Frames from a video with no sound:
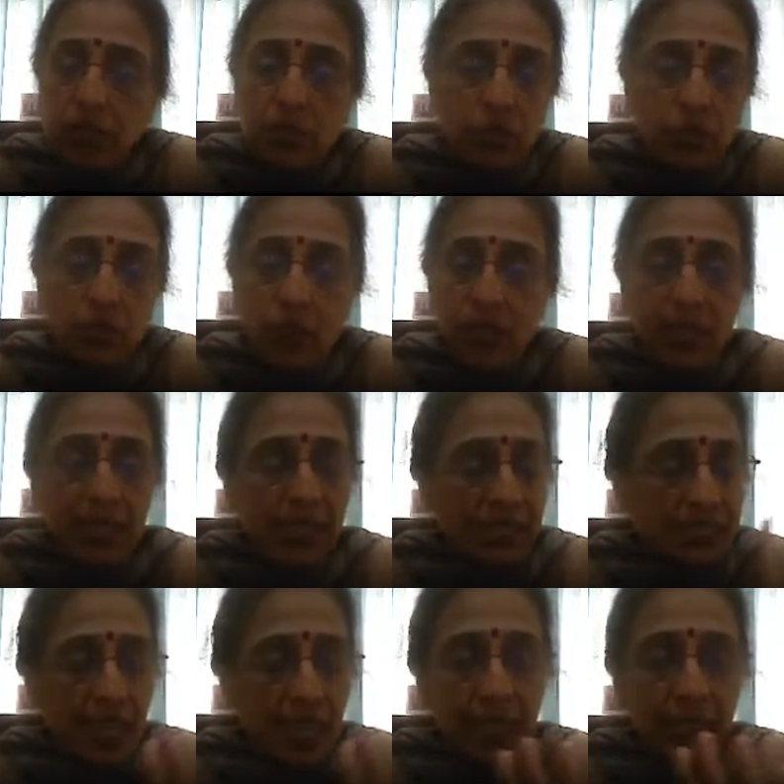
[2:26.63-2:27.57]
So 1
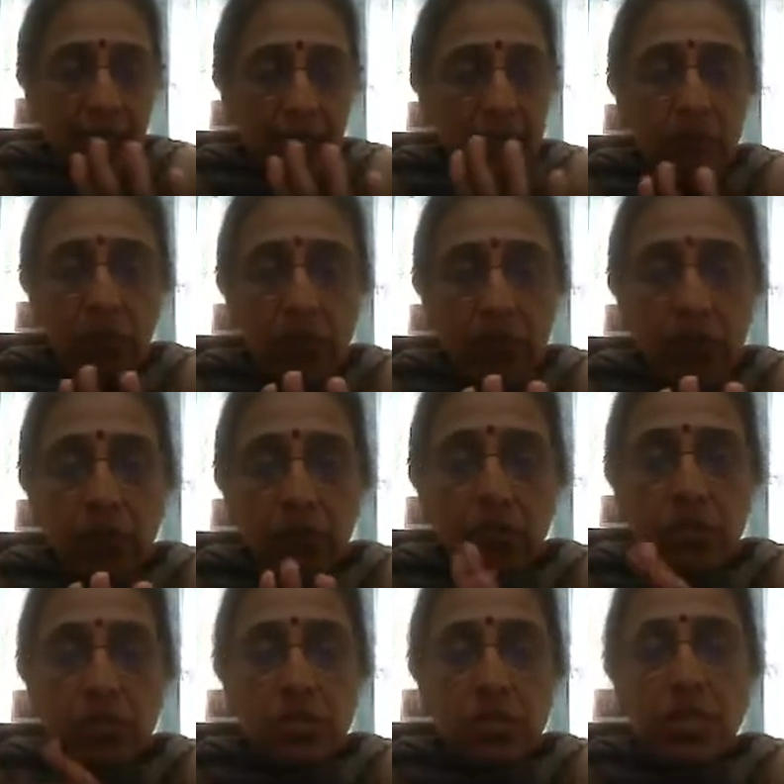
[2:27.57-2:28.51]
exactly in one
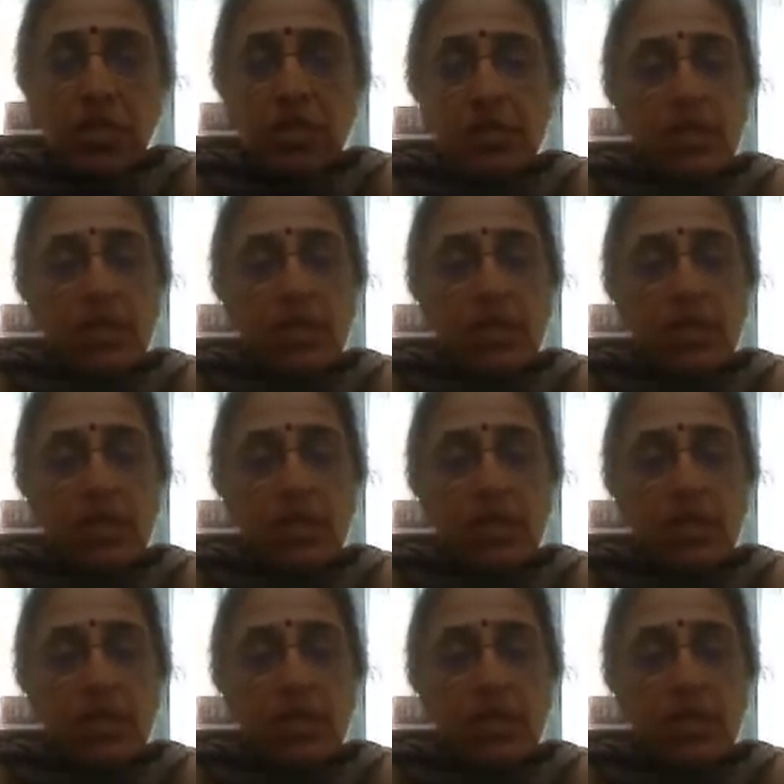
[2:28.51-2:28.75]
constraint